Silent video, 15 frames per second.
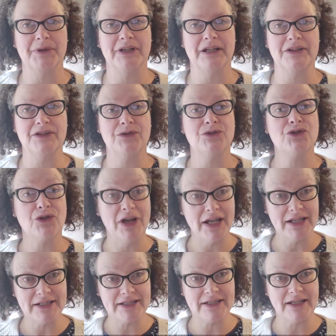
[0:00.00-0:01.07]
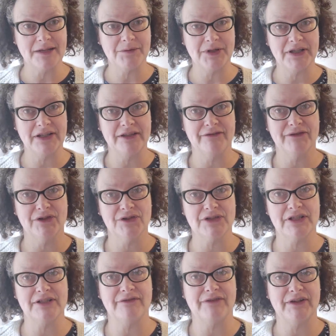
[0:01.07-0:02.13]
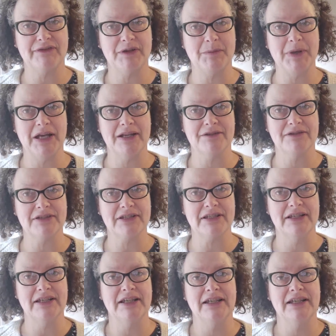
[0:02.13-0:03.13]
and I do try and stay within the £40 to £50.